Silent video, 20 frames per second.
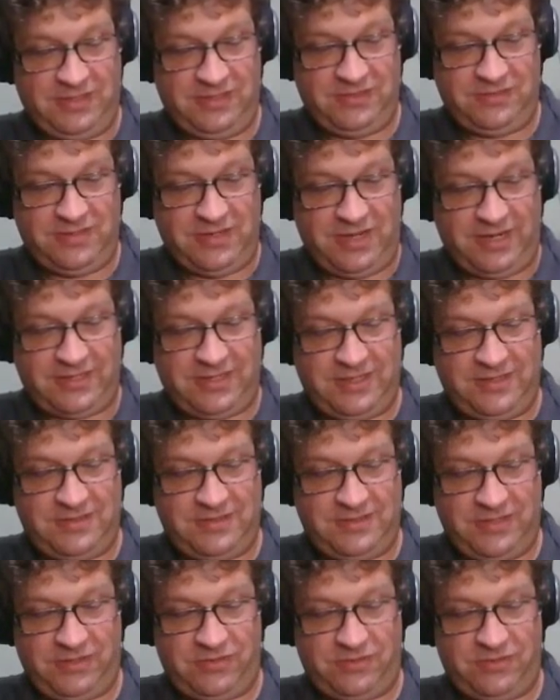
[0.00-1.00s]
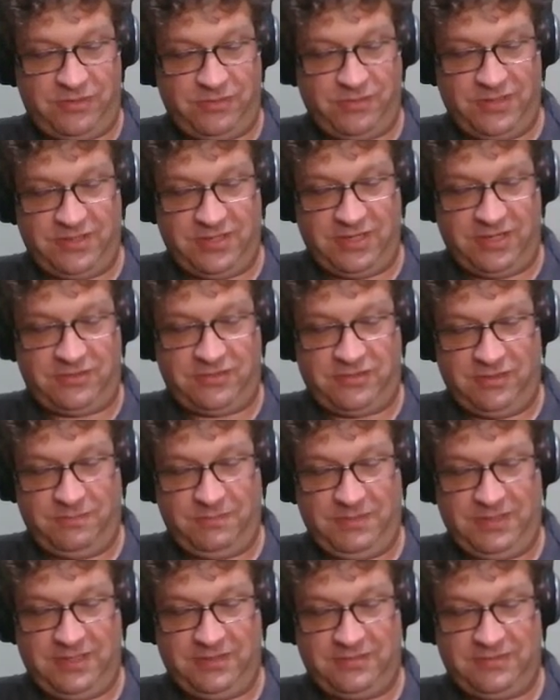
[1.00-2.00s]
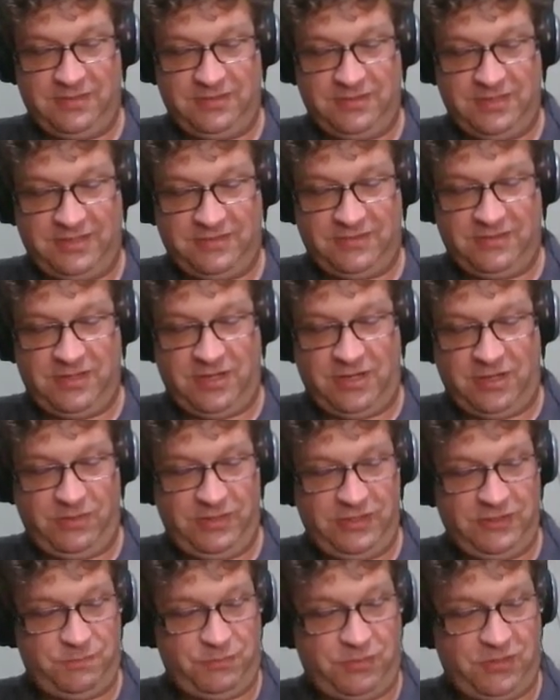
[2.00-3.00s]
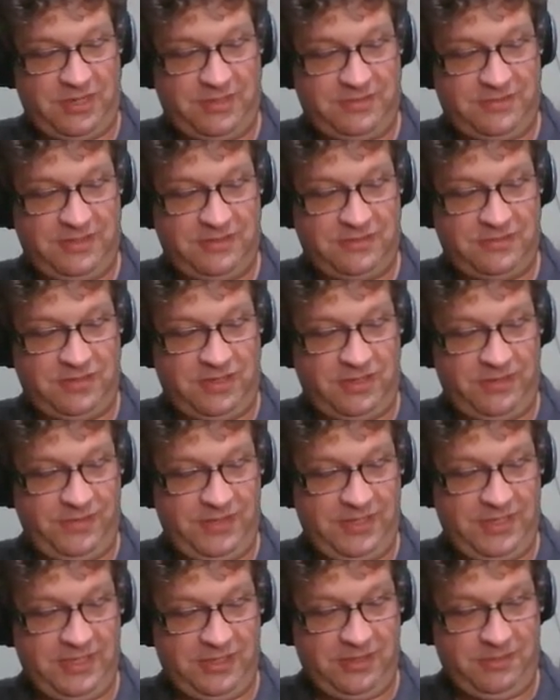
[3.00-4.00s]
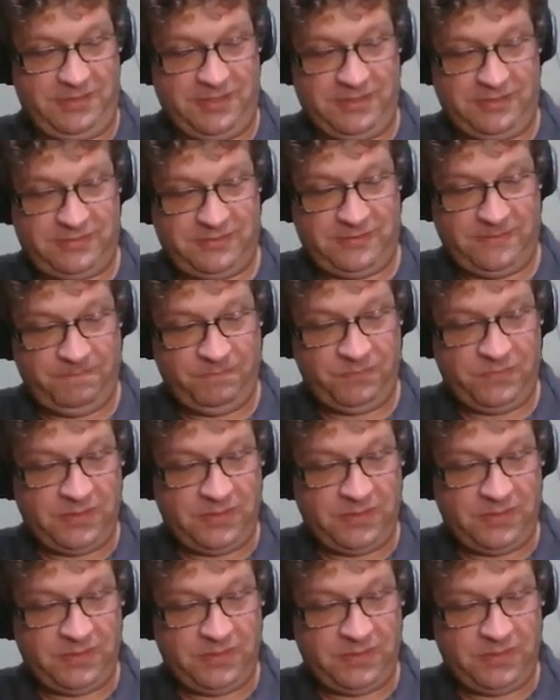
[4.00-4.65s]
is not considered a reduction because it doesn't always process all of the elements.